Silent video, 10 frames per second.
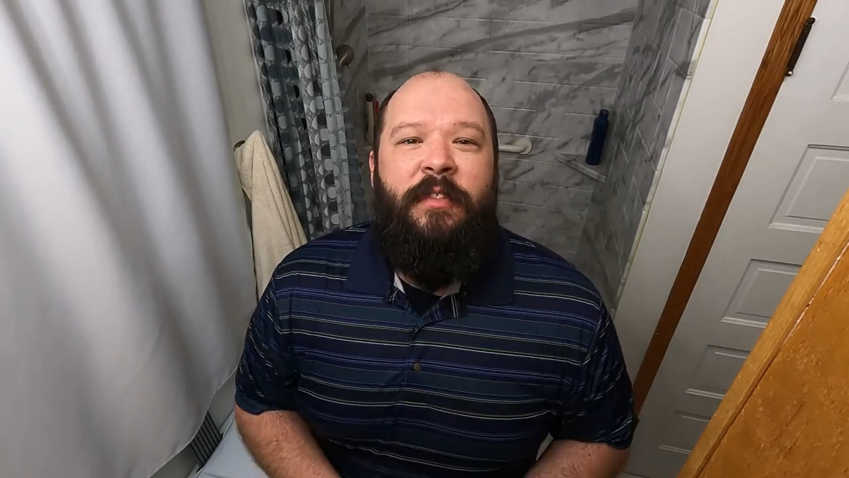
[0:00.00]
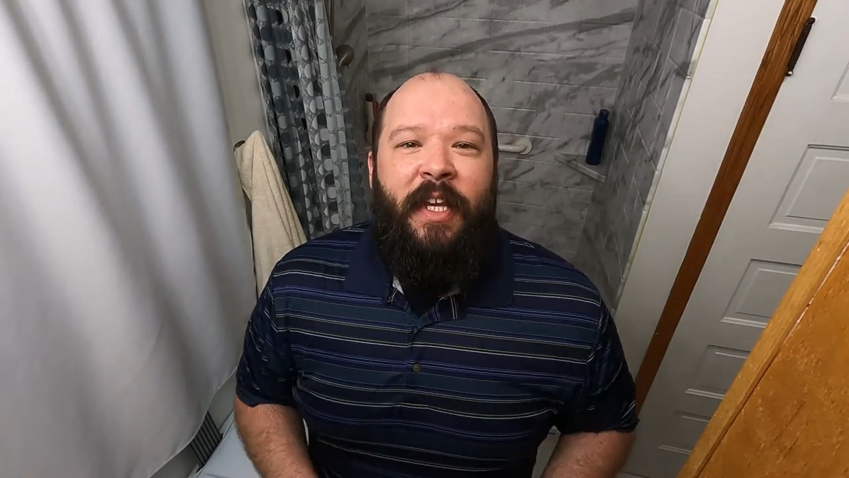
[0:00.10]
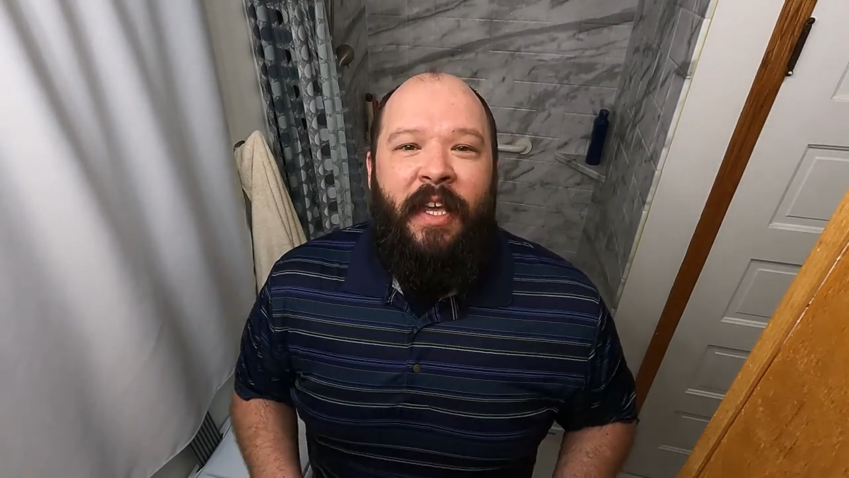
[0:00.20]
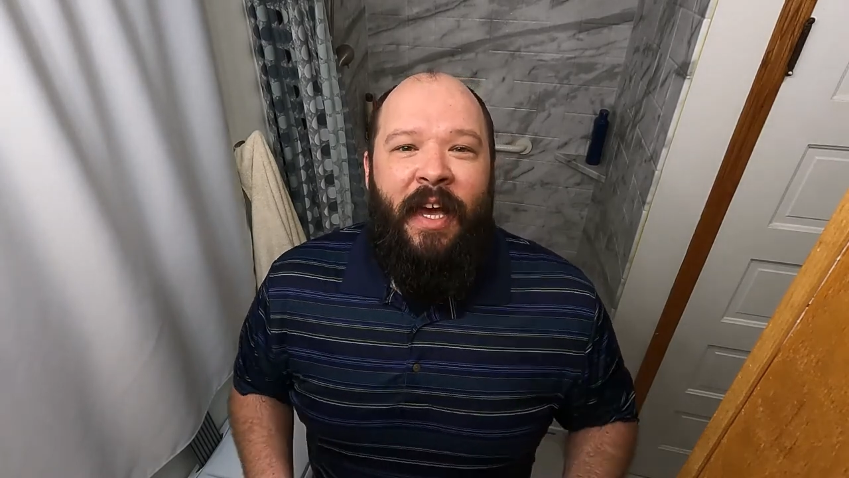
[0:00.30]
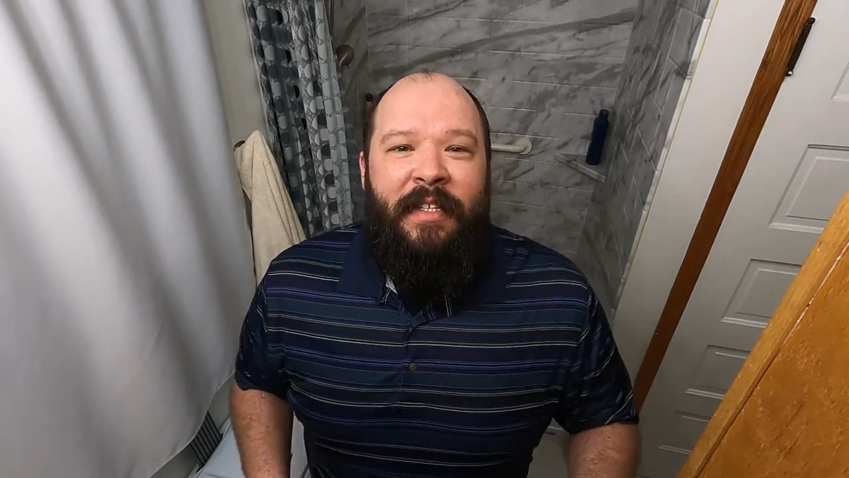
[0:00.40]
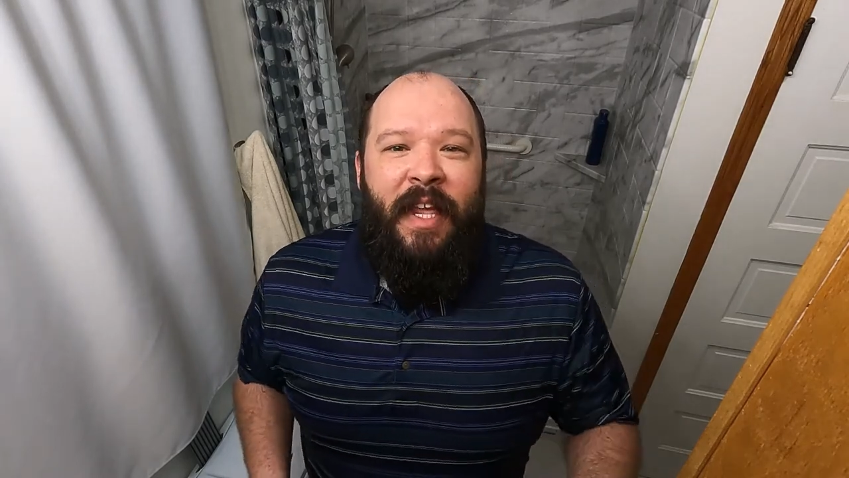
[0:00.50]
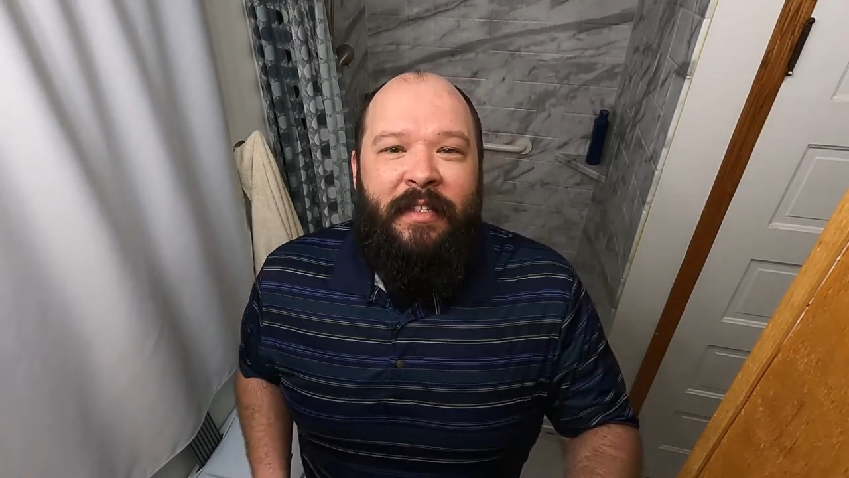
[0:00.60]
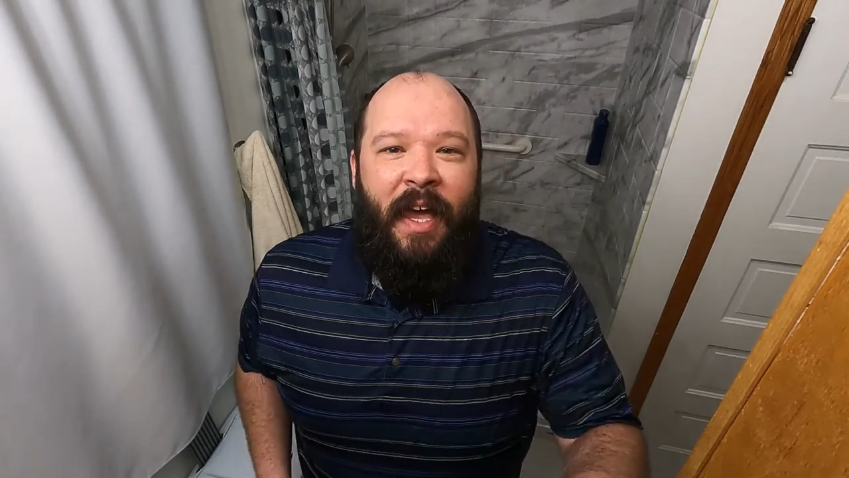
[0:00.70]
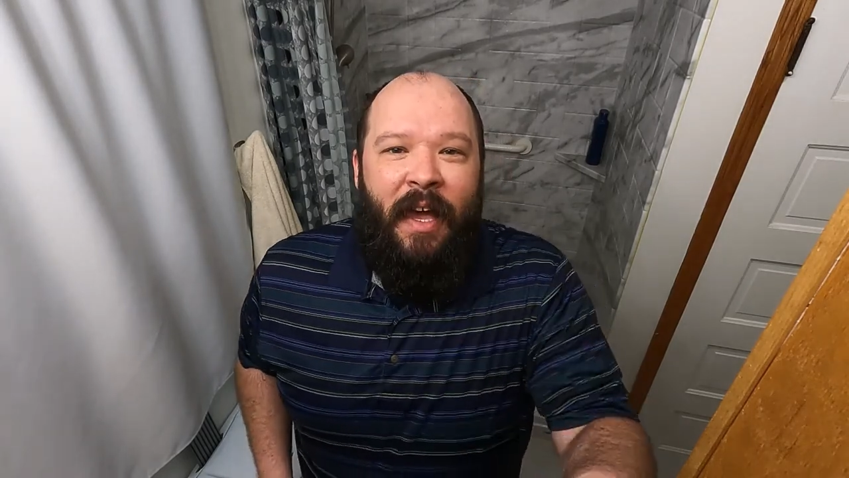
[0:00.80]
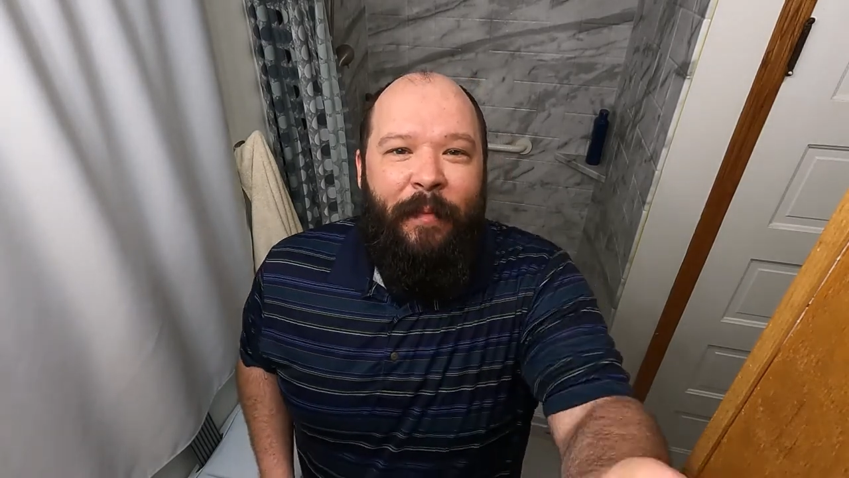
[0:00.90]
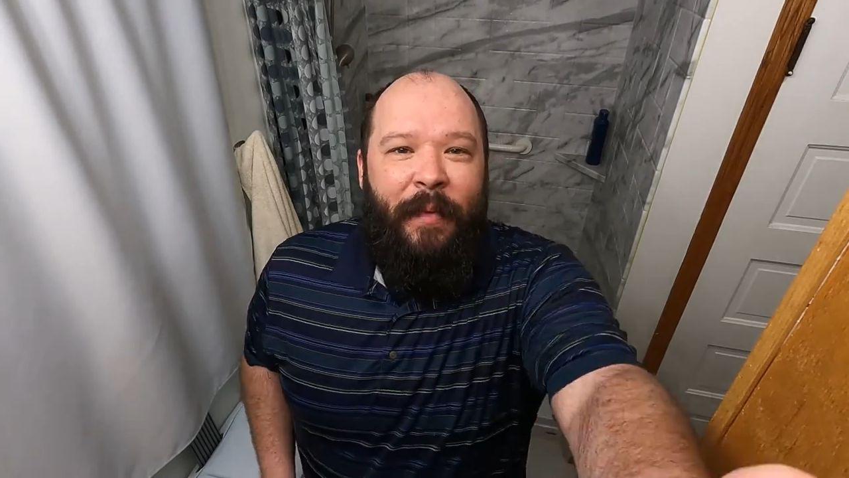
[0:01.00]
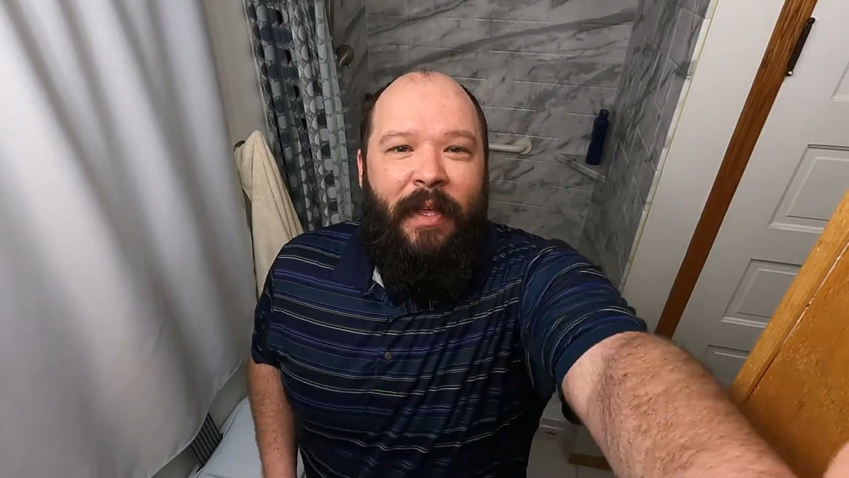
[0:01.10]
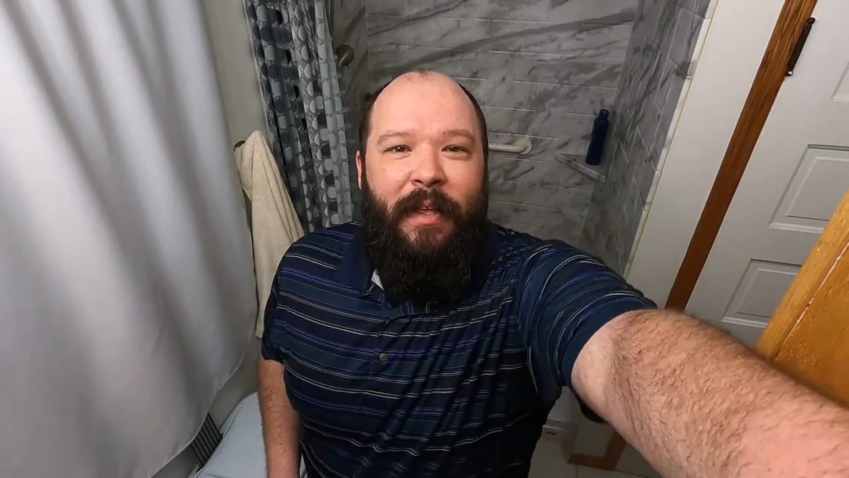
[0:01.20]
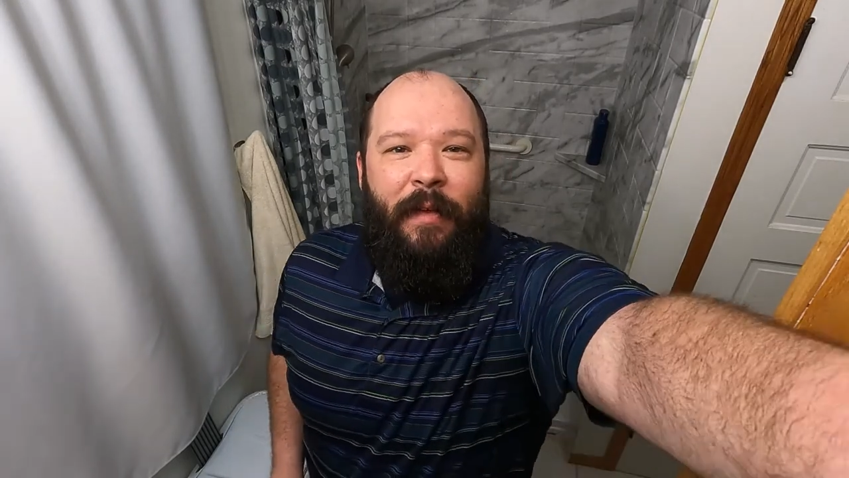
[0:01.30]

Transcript: Check you guys next time.